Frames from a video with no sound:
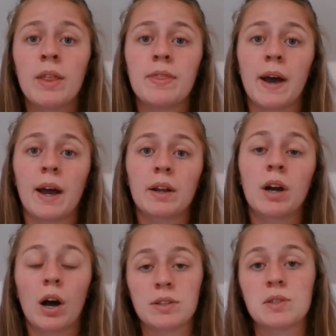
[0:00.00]
that
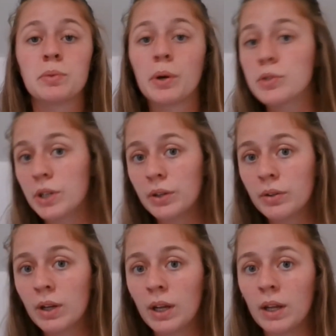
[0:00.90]
cause
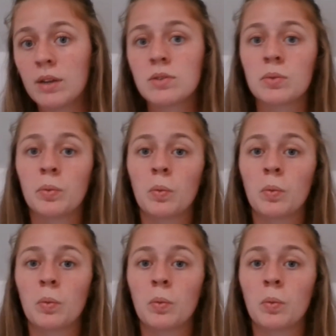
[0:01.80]
erosion and